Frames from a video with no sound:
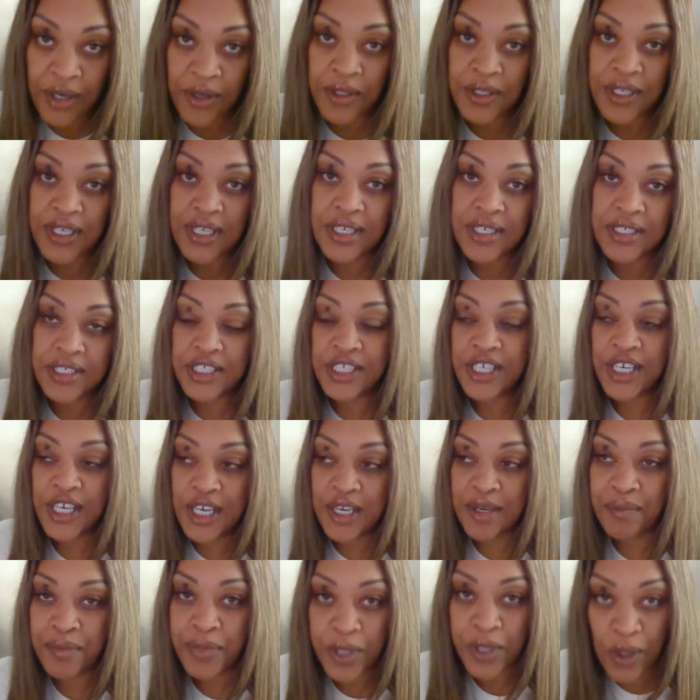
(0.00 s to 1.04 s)
only is
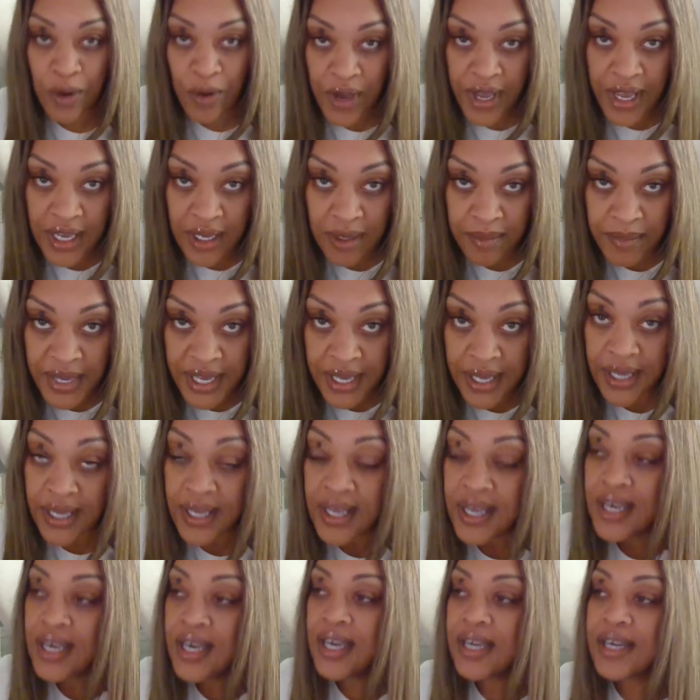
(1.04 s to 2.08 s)
she employing me,
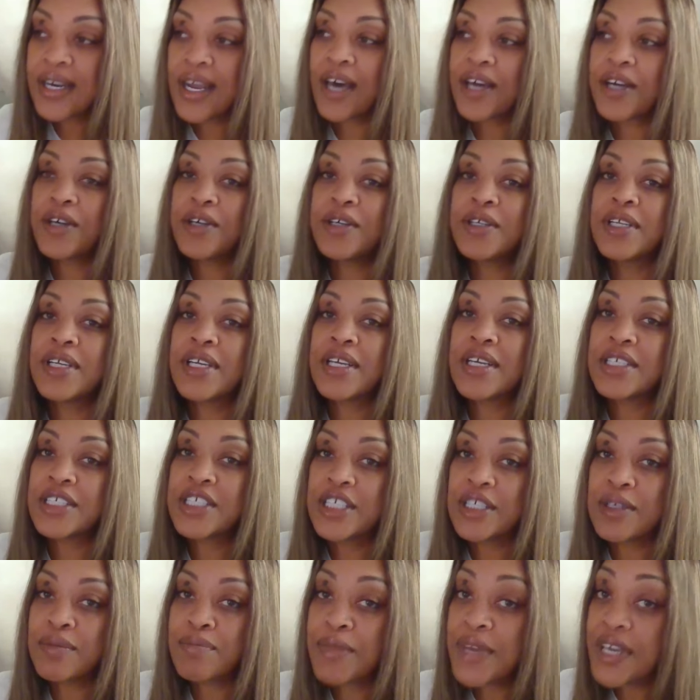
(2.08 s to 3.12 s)
not only is
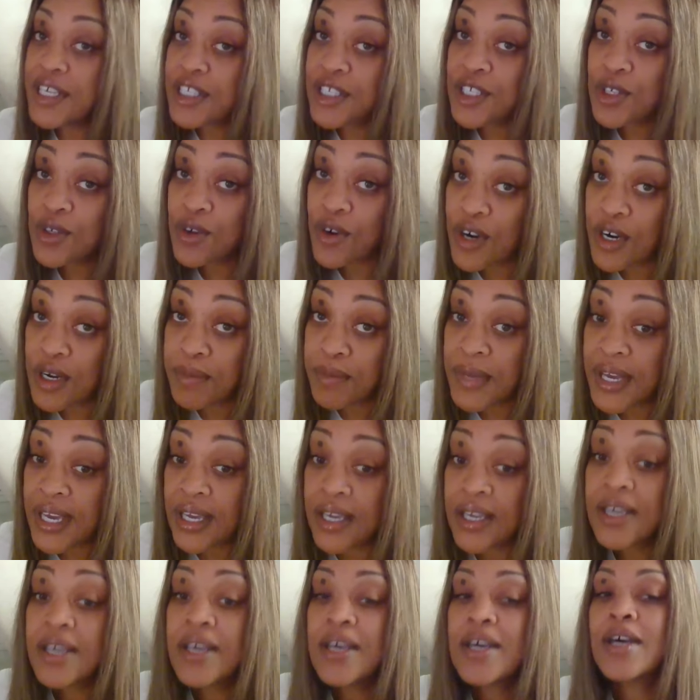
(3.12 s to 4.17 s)
she mentoring
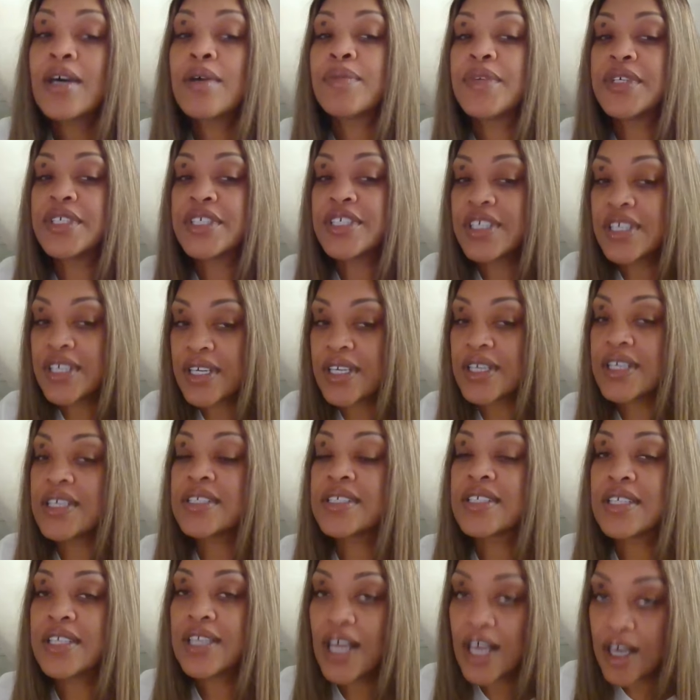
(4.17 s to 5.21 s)
me, but she
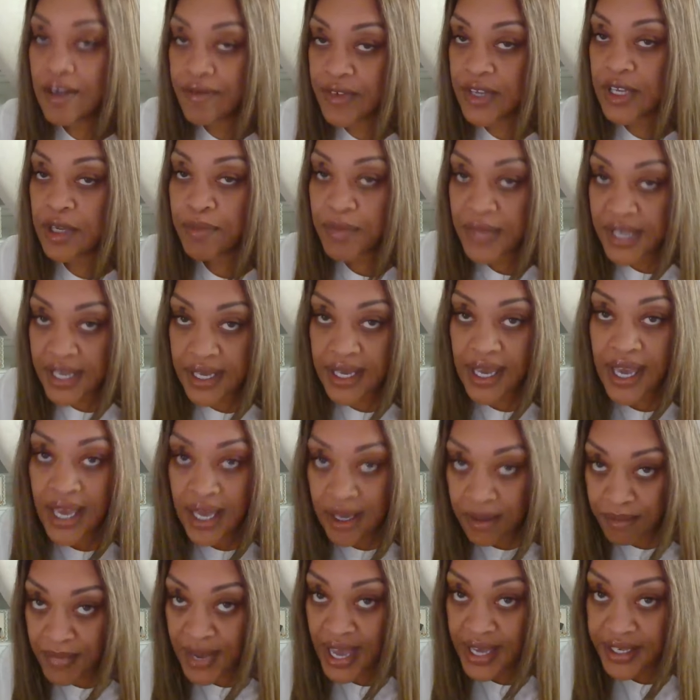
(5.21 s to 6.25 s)
is loving me
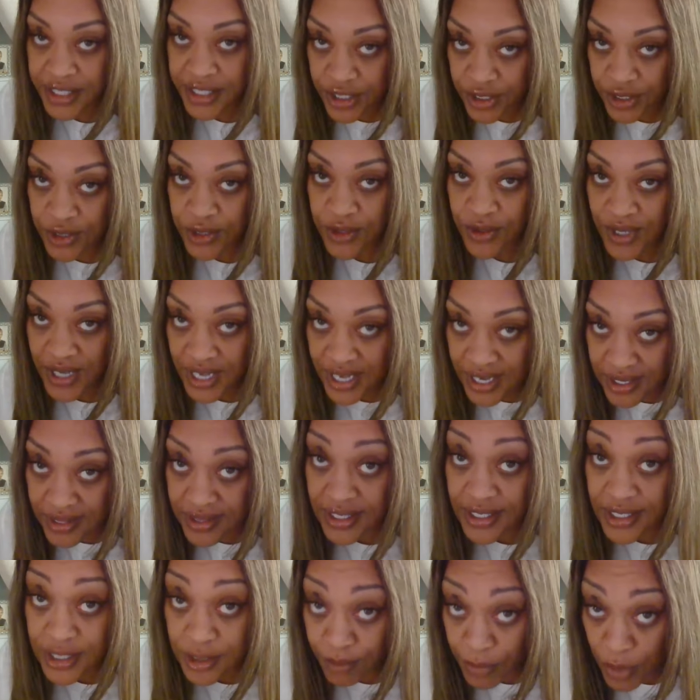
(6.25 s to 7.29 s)
and my children in
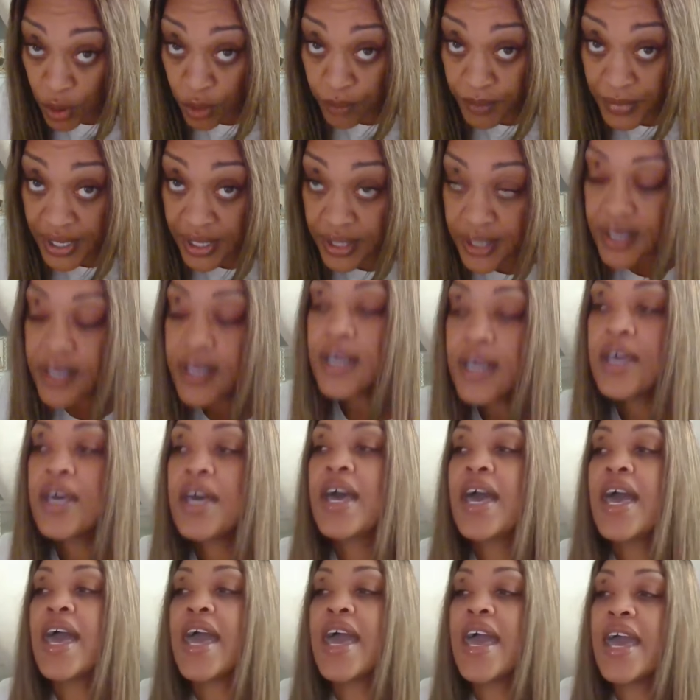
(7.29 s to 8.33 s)
this moment.
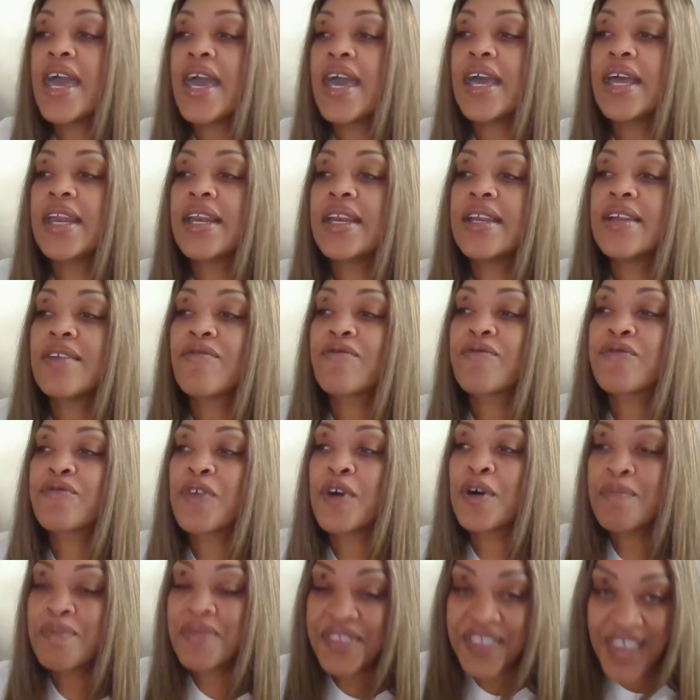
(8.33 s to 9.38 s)
Wow. And
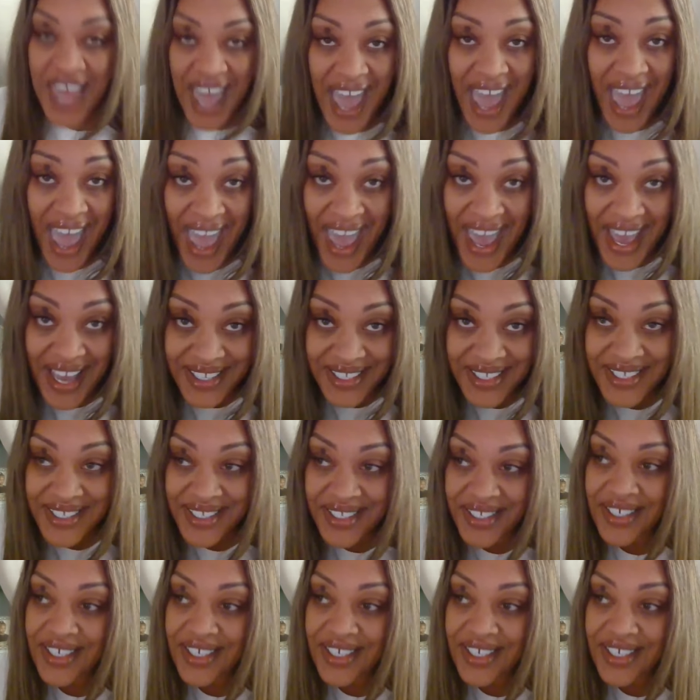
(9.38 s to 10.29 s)
from that,